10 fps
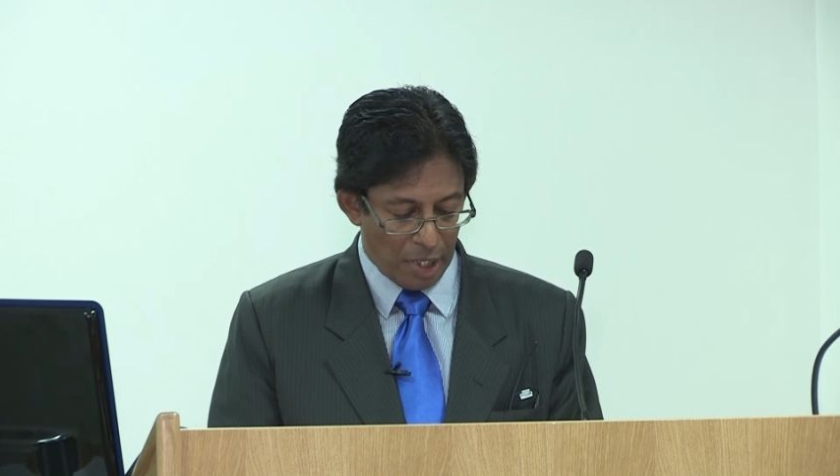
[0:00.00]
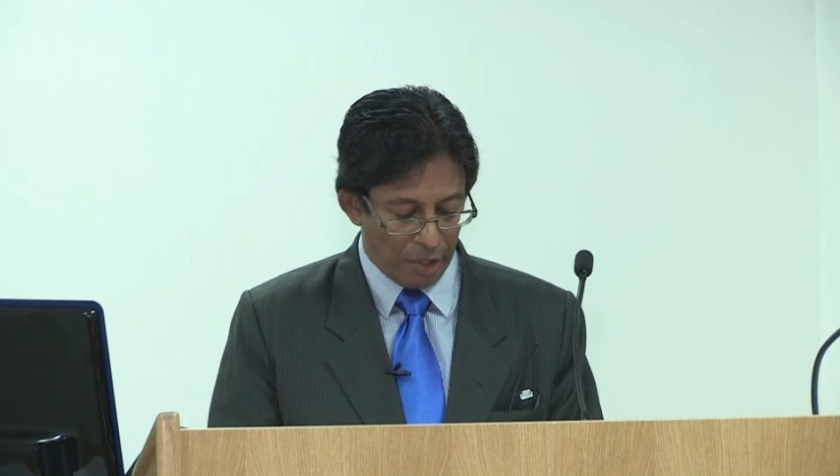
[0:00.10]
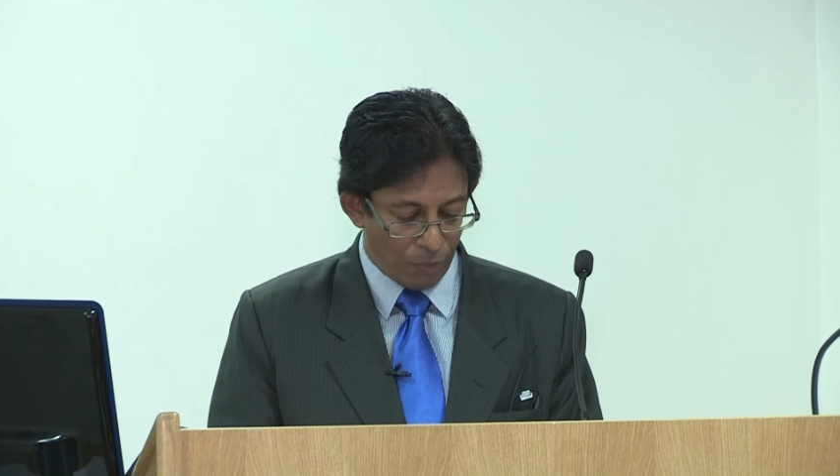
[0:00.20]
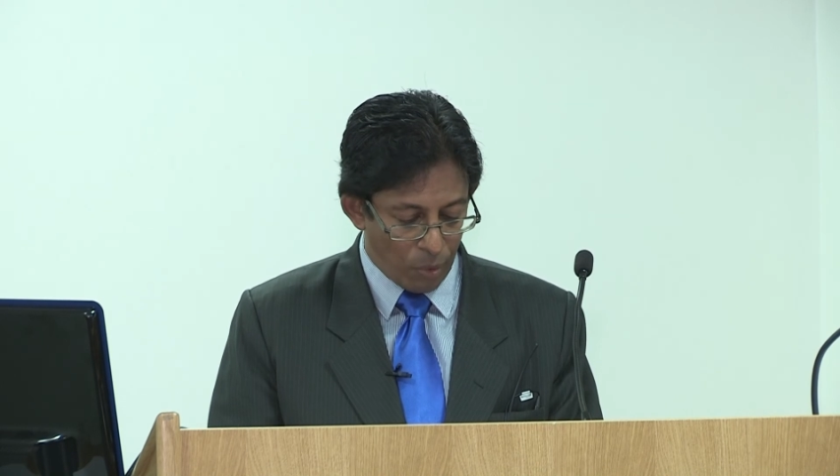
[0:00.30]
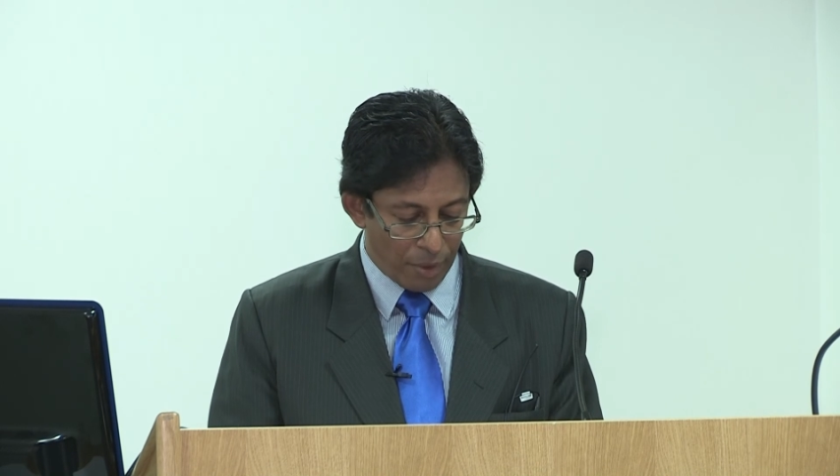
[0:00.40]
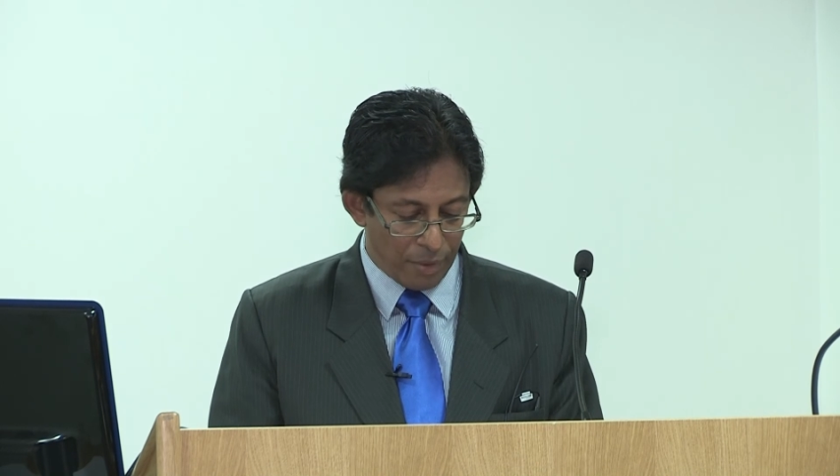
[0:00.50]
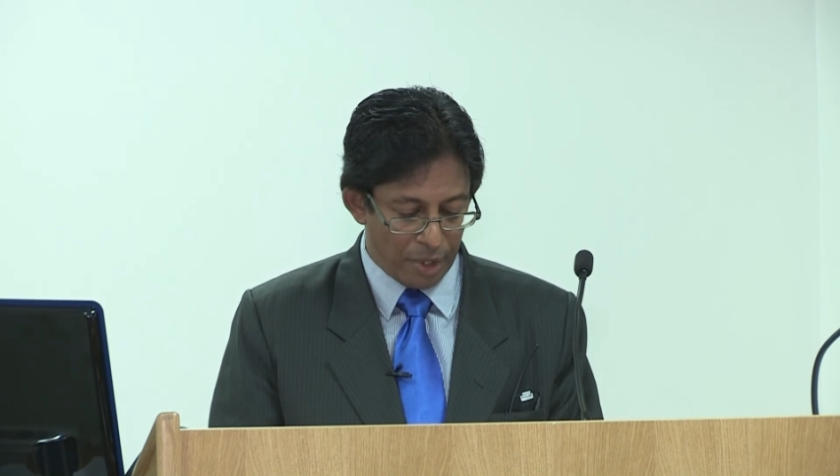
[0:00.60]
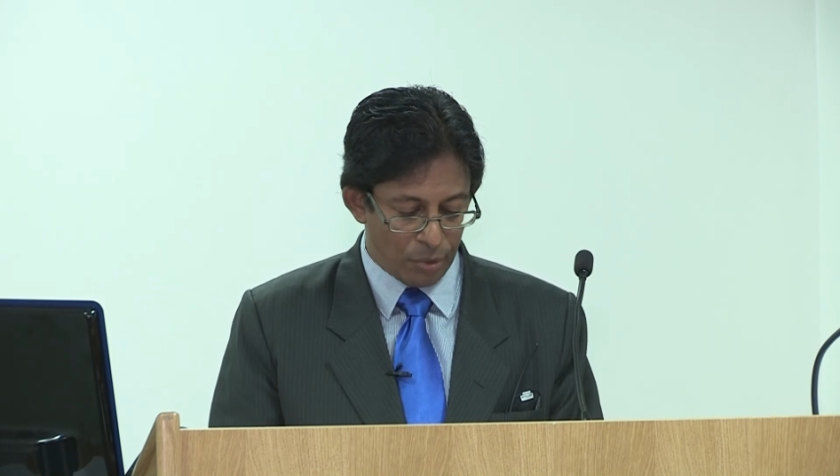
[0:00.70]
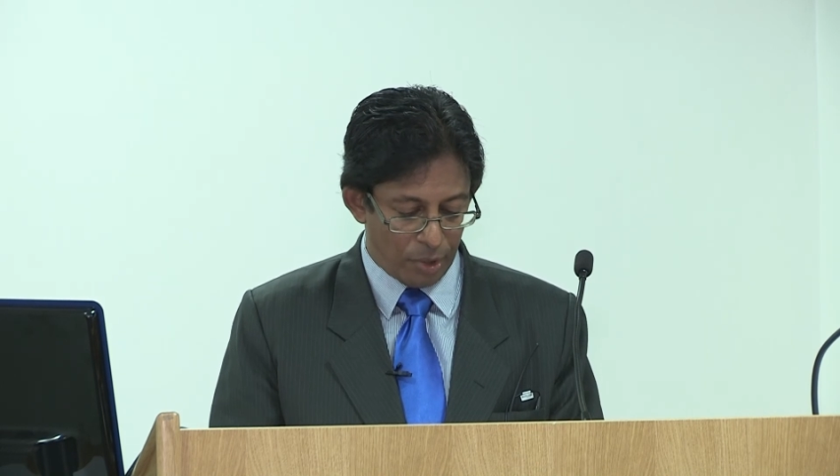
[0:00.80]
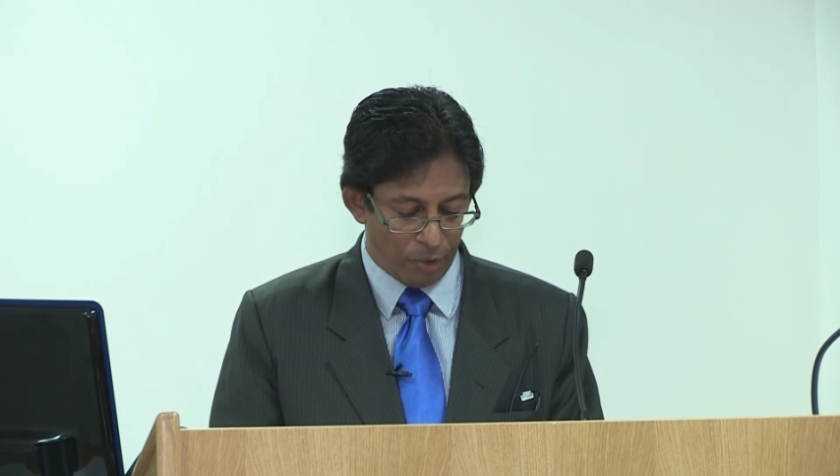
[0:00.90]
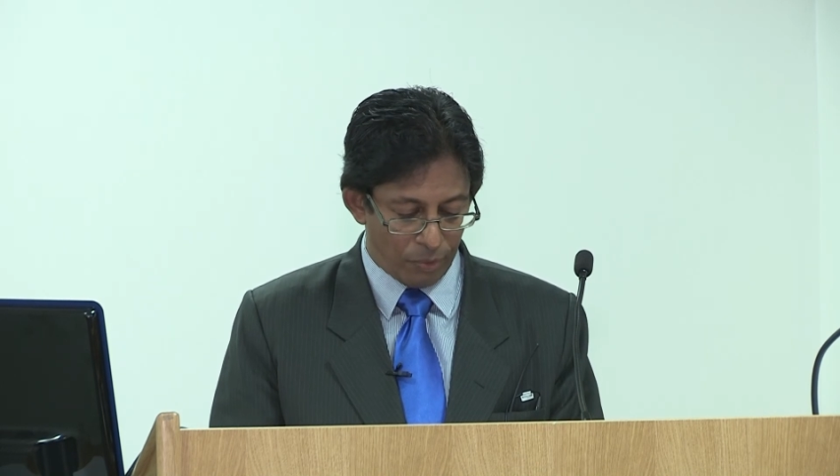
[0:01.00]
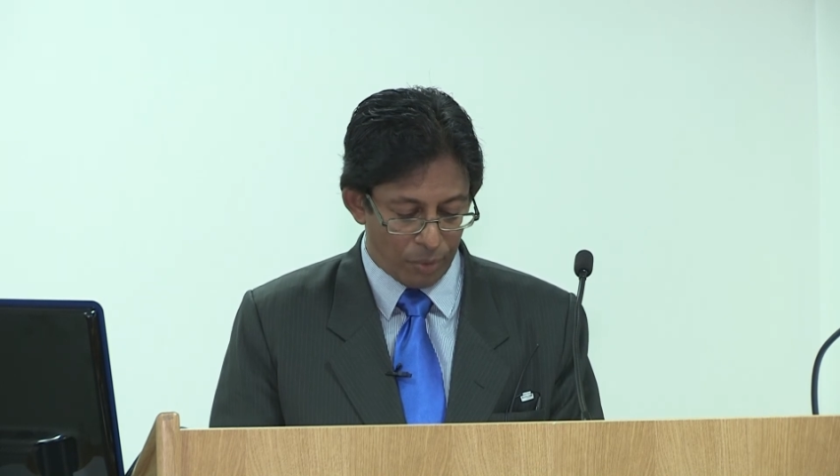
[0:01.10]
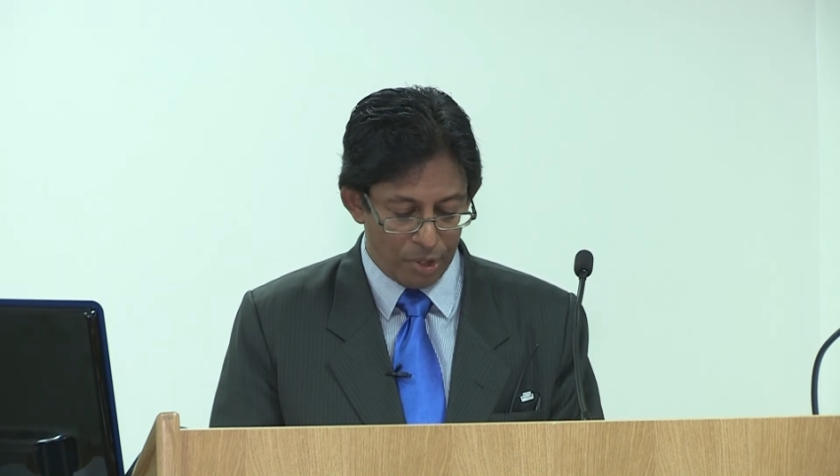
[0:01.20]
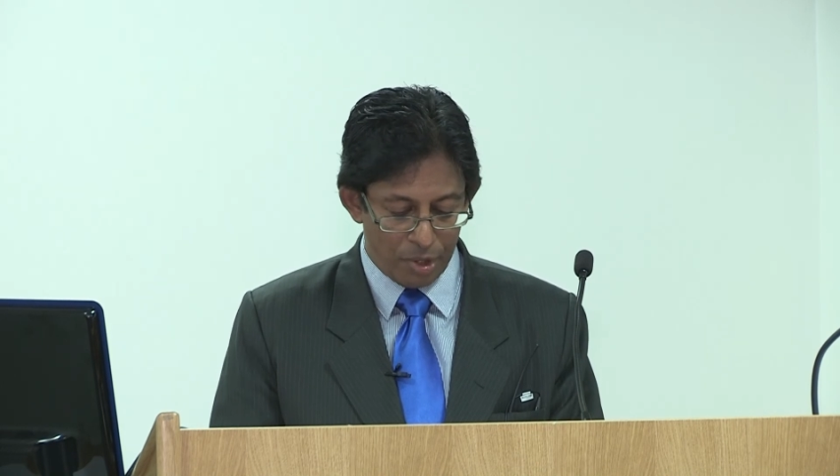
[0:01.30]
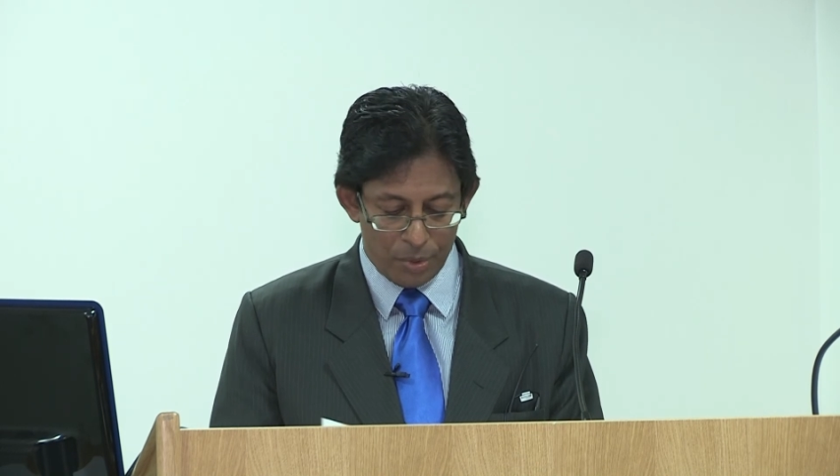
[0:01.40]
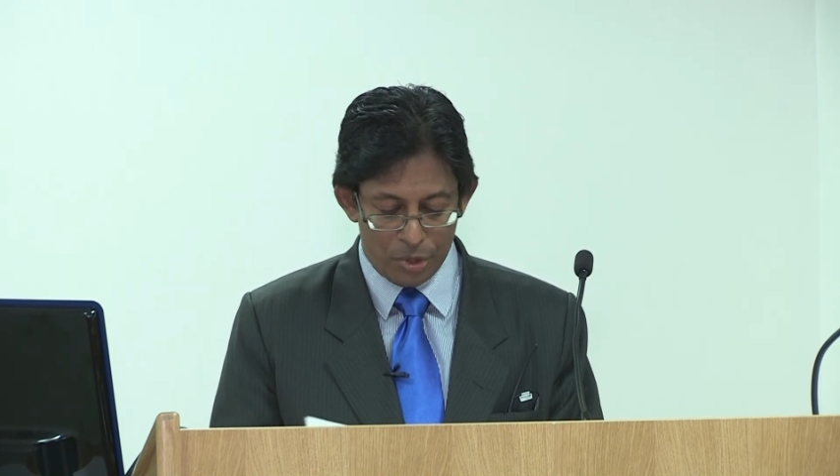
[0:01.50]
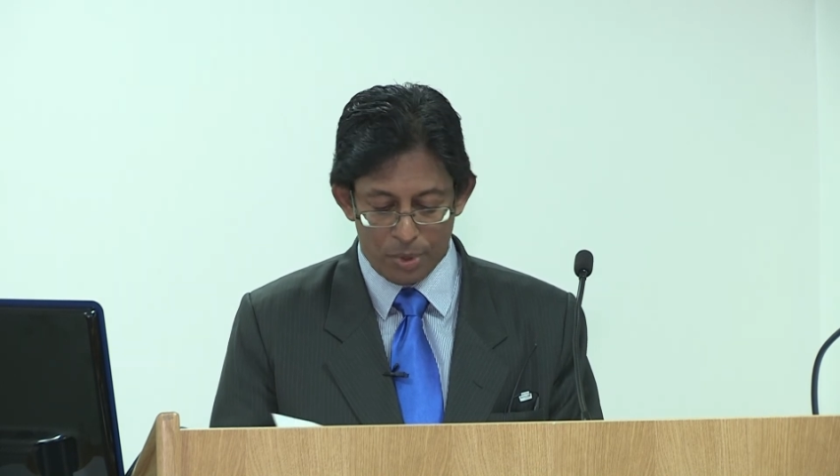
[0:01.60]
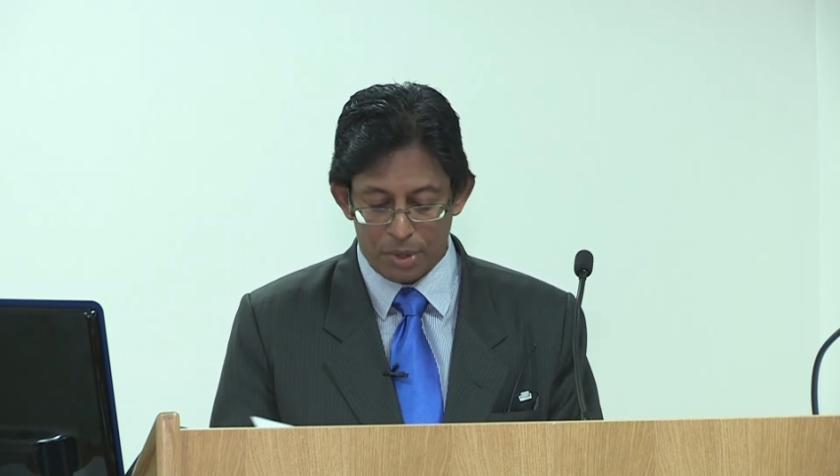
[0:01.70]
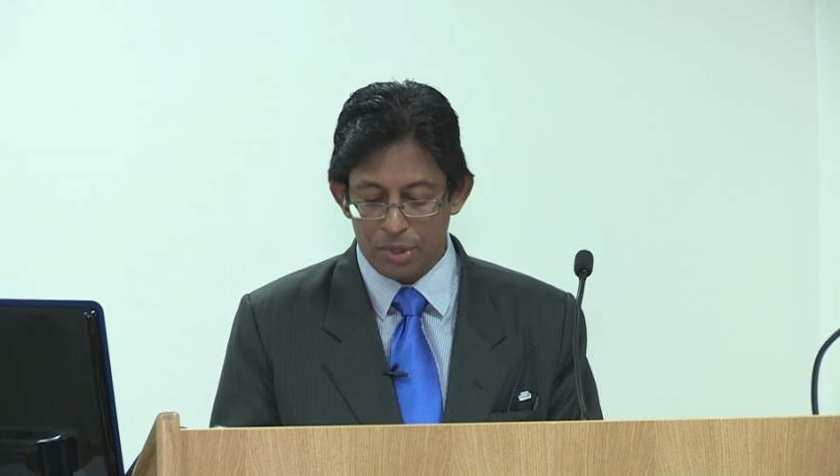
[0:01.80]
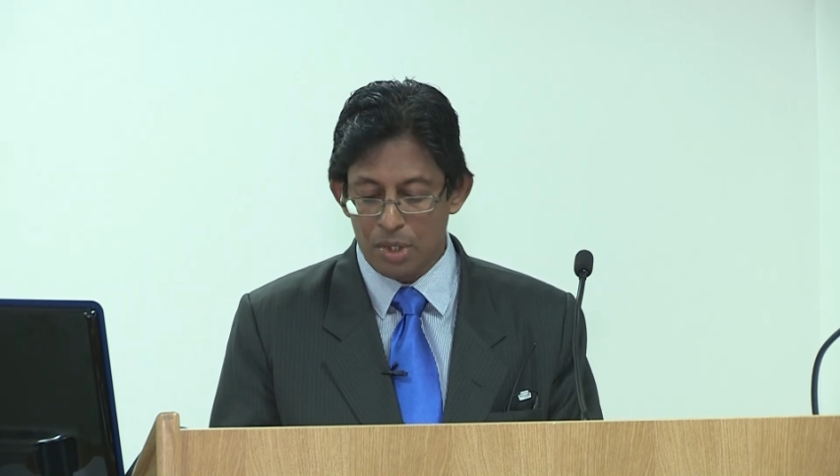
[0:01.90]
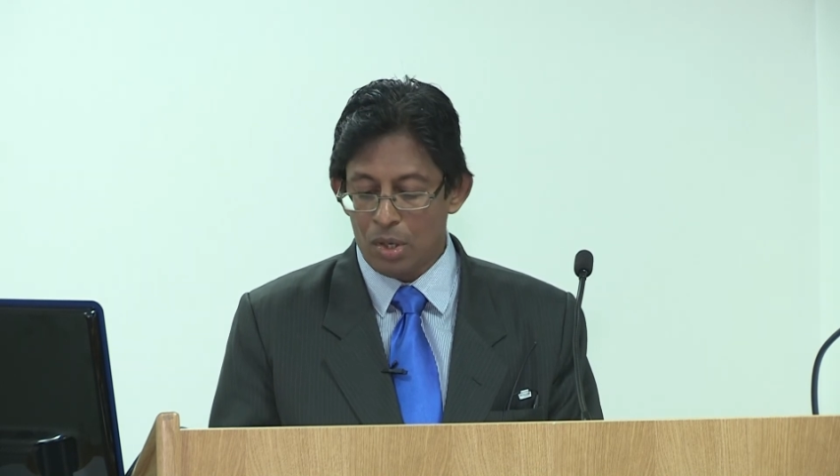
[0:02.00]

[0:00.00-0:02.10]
and 424 individuals